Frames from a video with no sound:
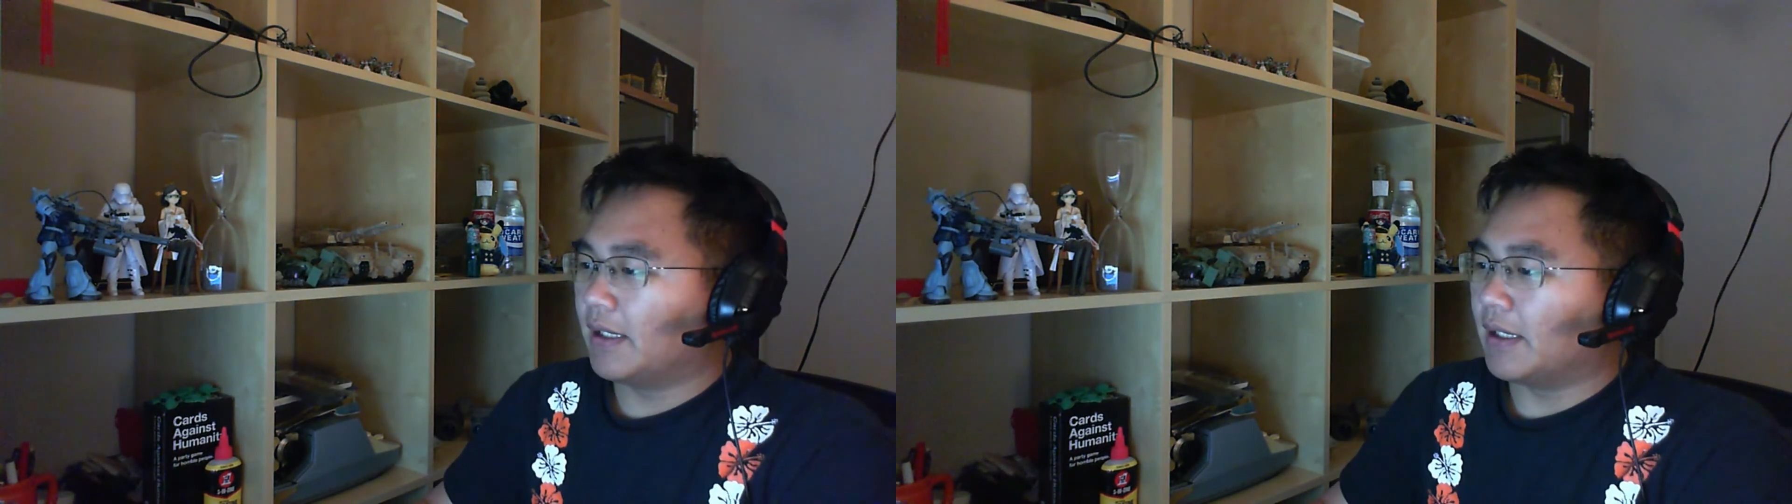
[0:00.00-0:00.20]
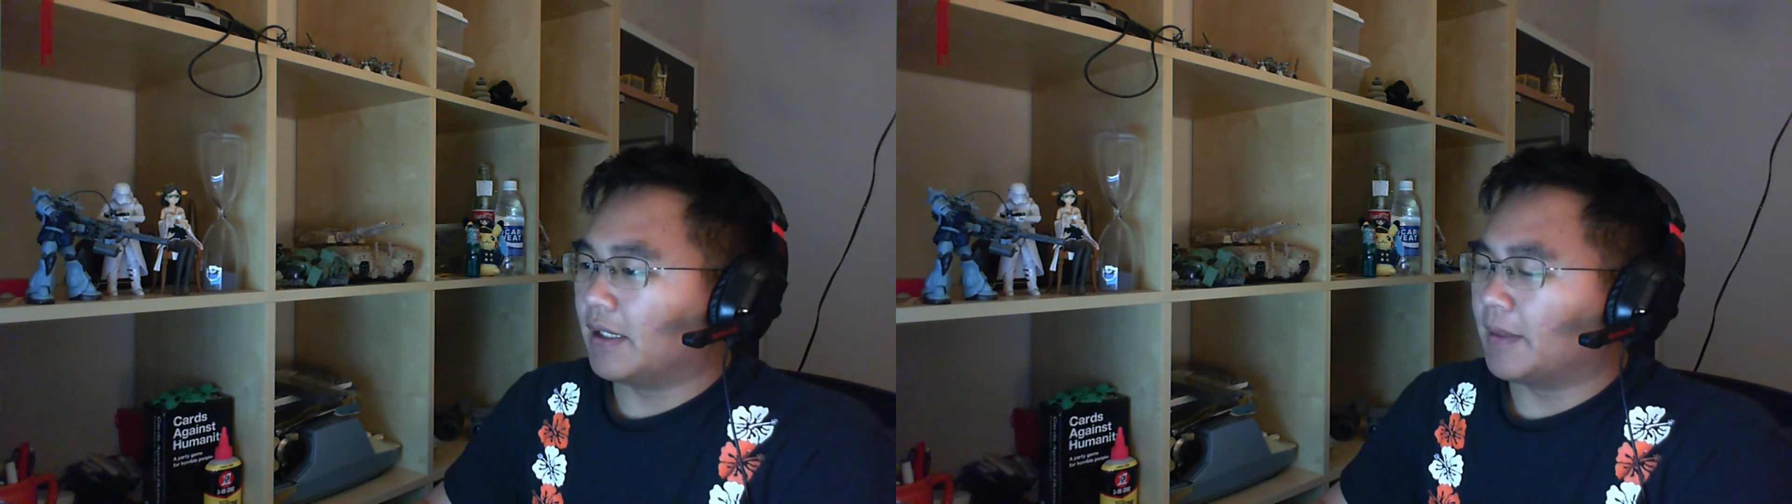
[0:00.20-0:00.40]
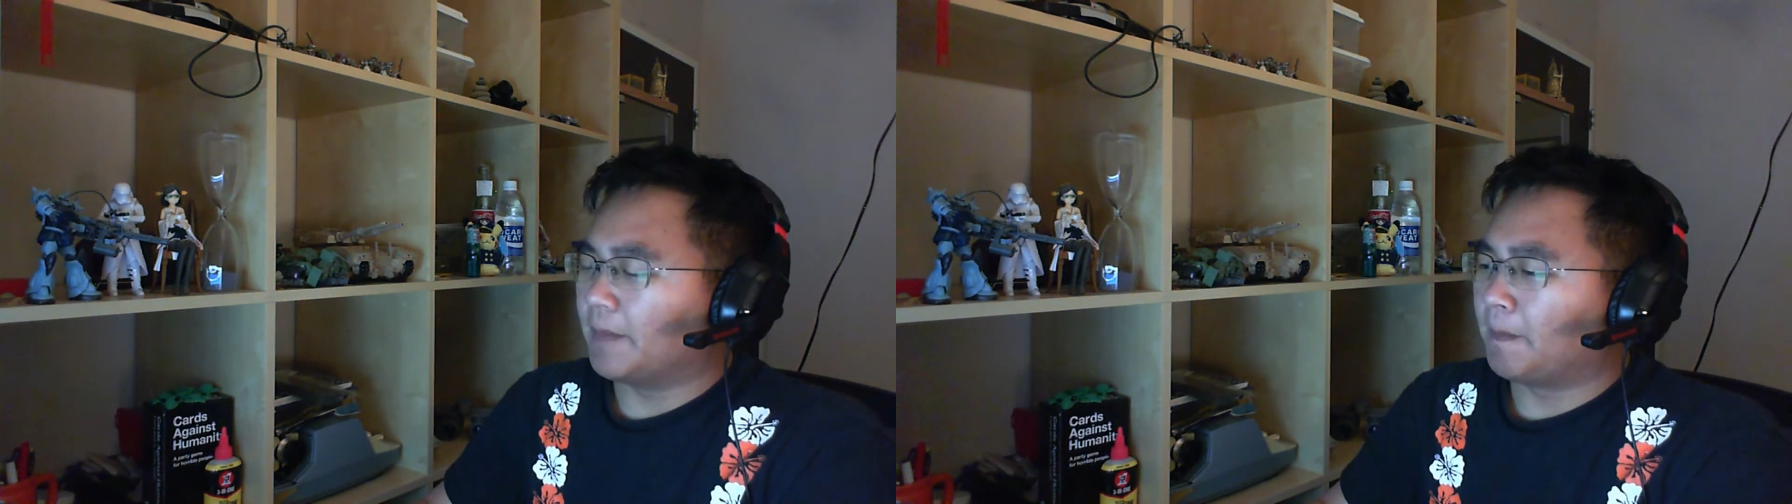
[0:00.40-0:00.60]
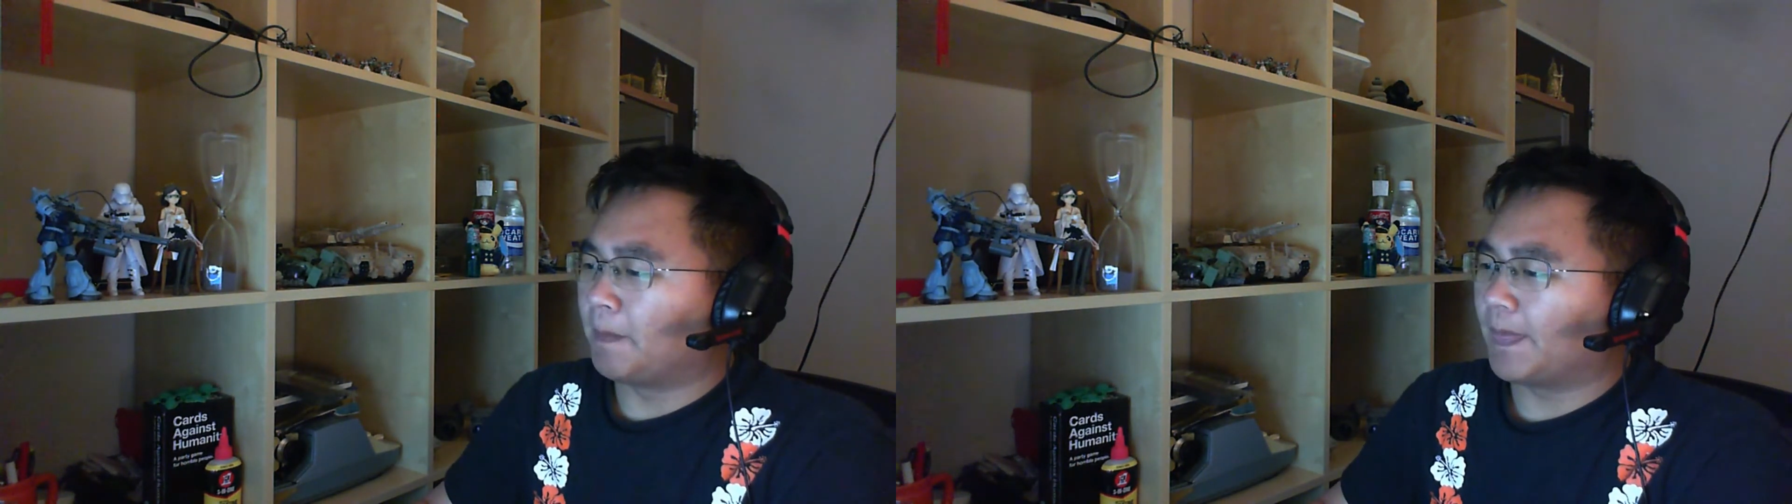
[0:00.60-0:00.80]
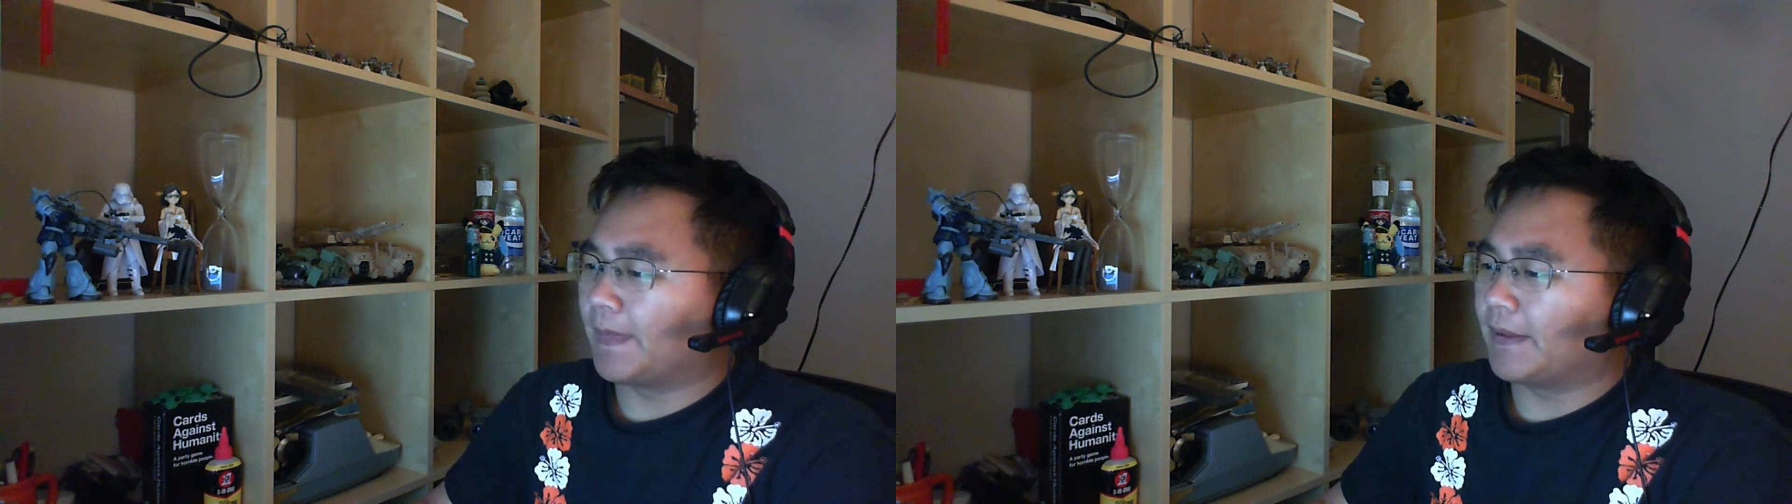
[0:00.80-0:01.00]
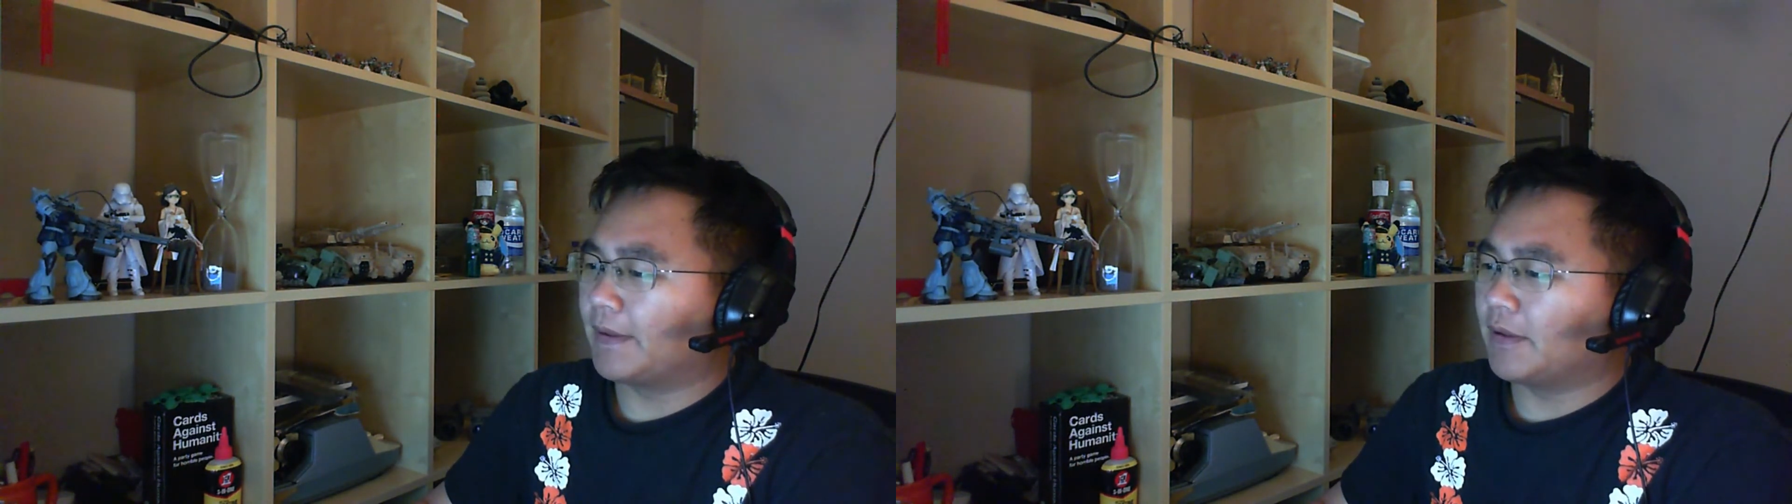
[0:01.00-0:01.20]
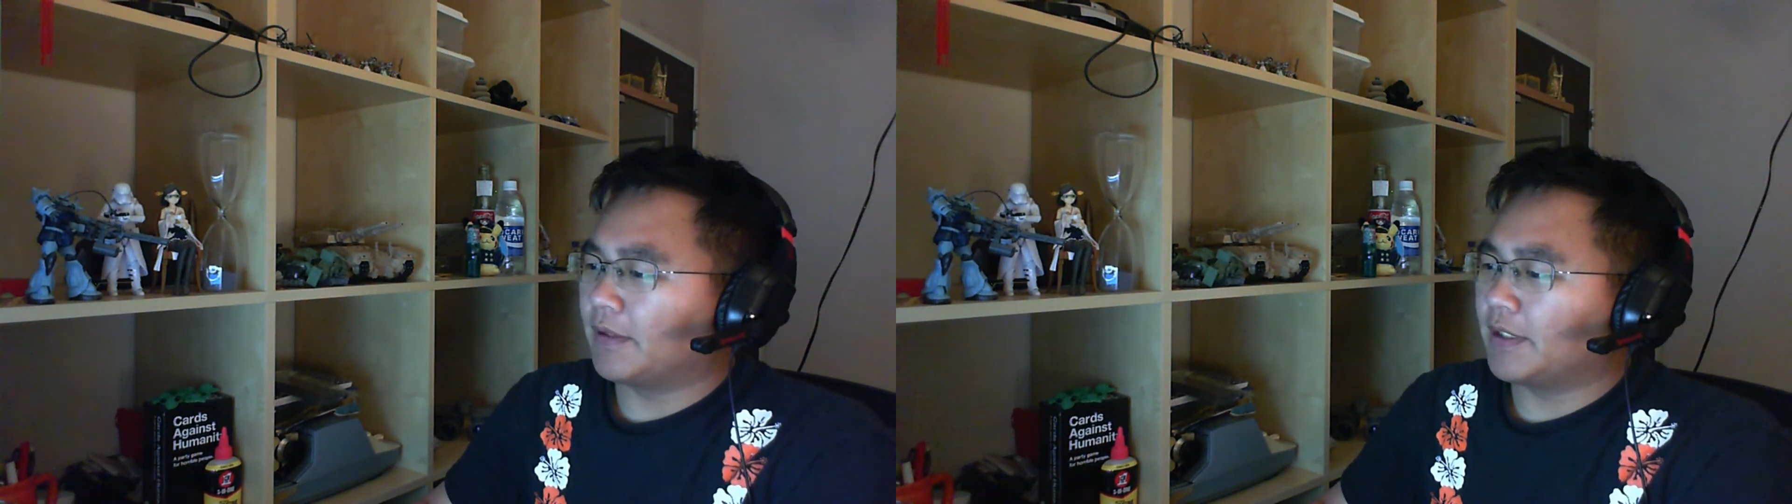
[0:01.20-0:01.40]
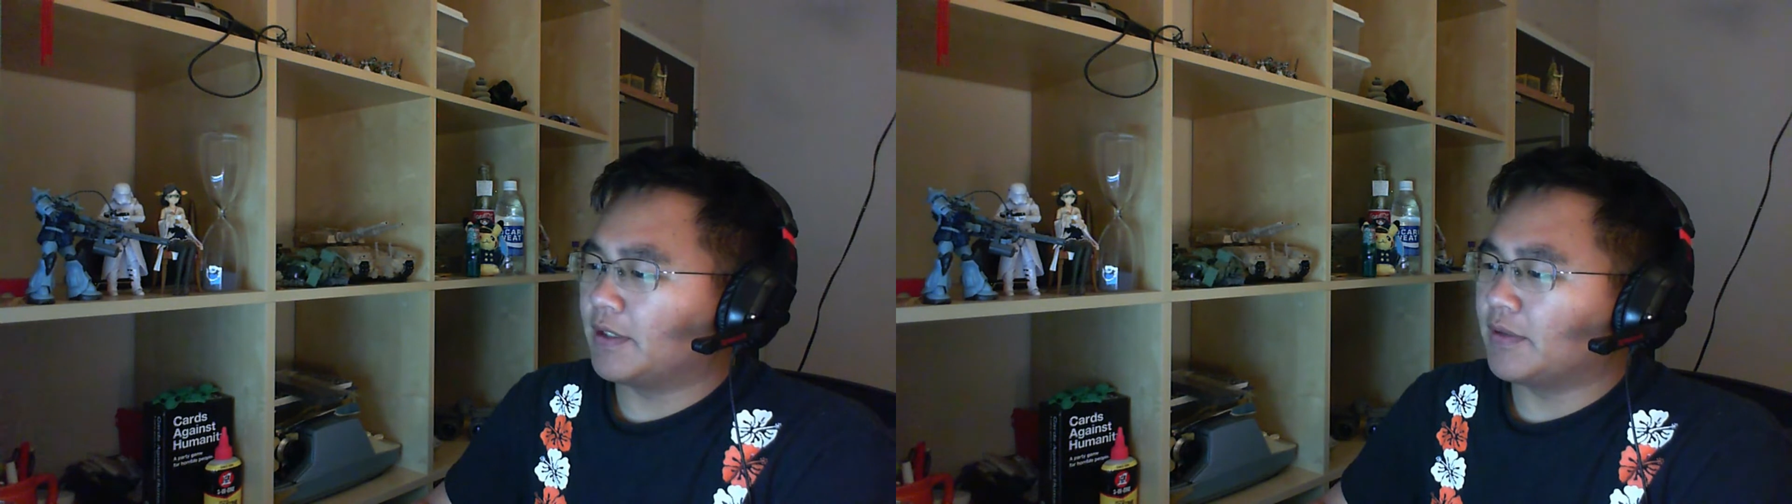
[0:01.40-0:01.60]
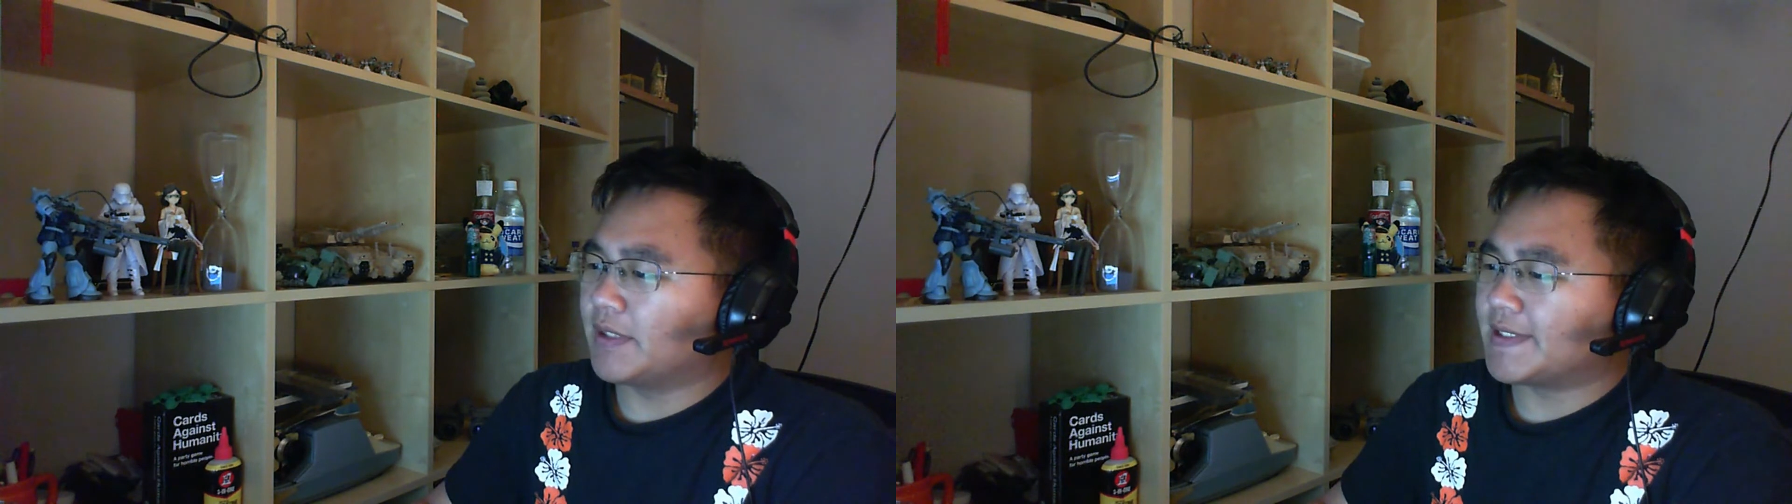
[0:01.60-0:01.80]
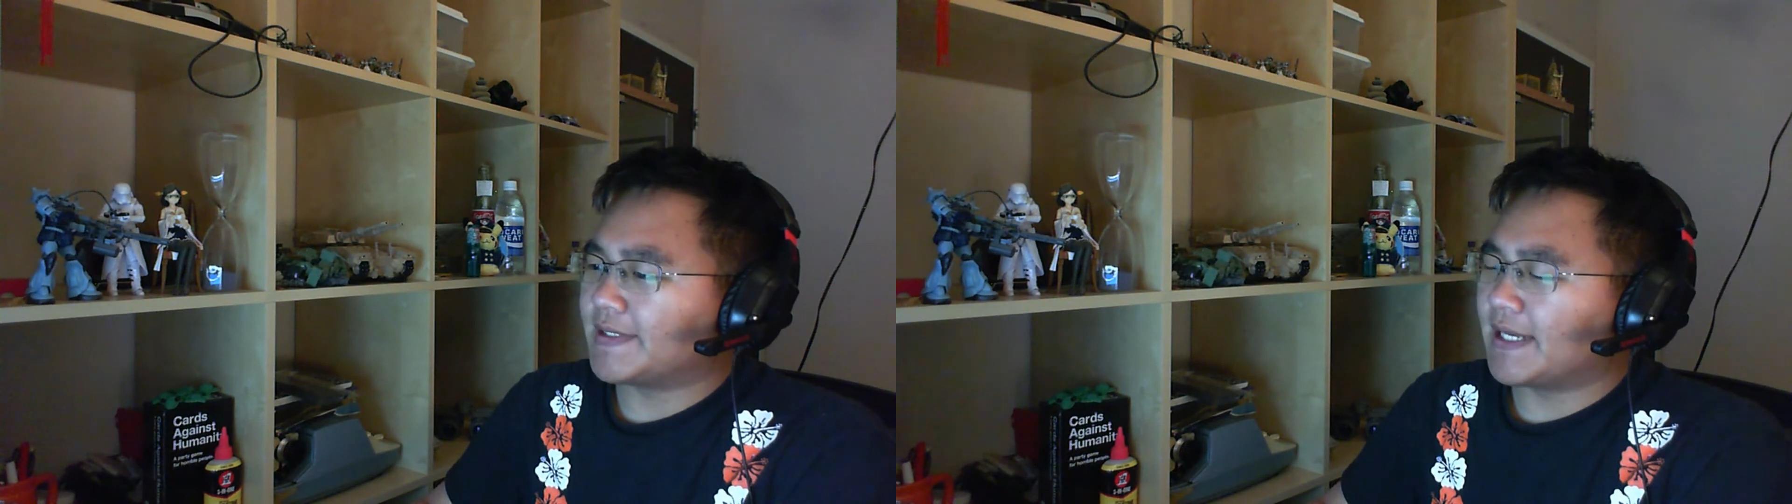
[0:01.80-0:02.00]
All I know
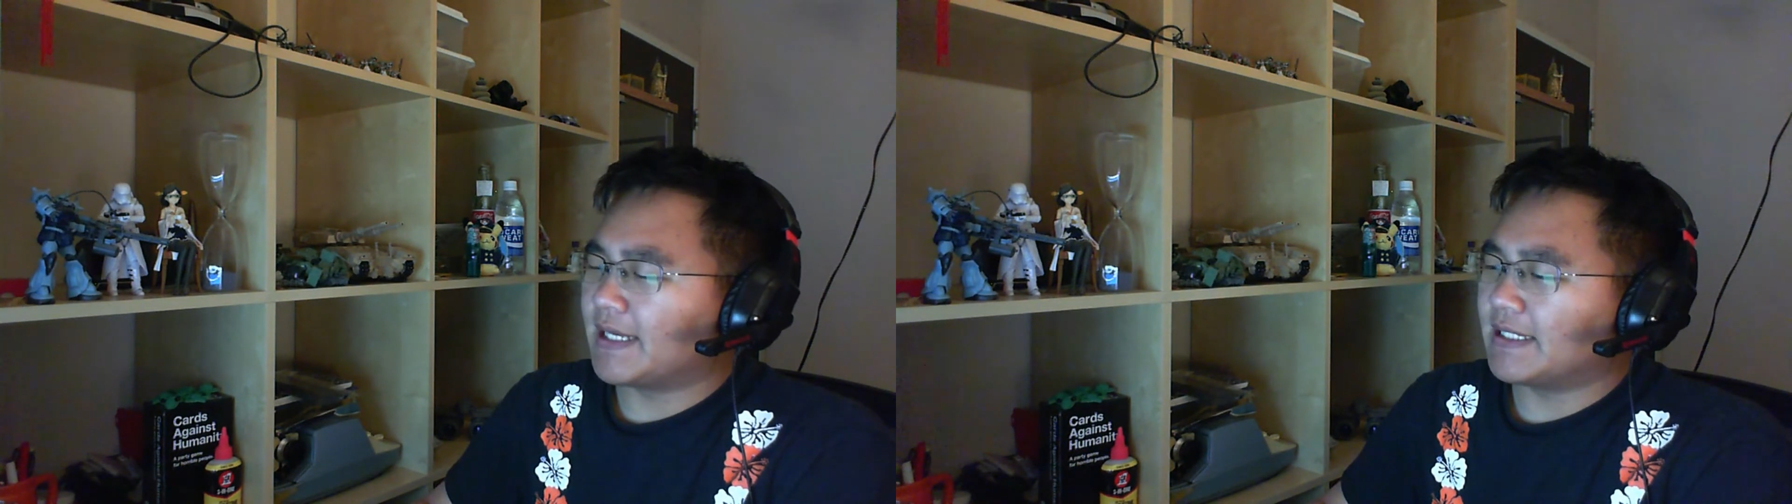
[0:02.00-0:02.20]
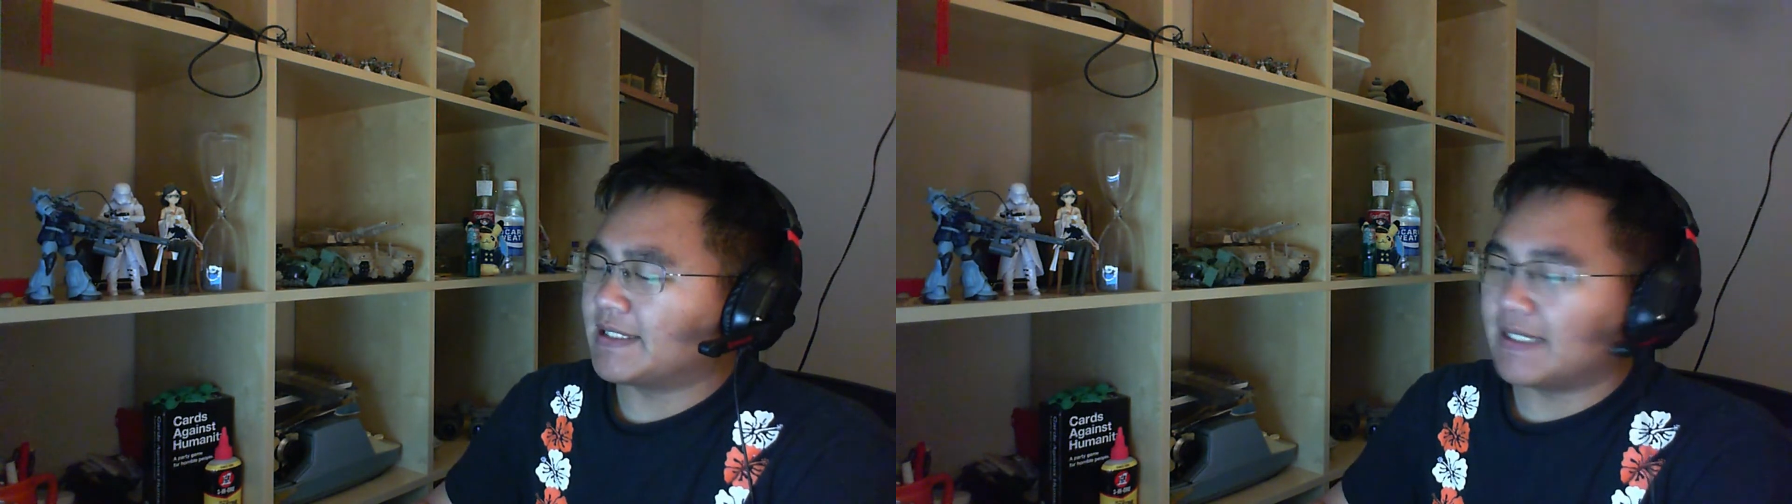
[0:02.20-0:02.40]
is that it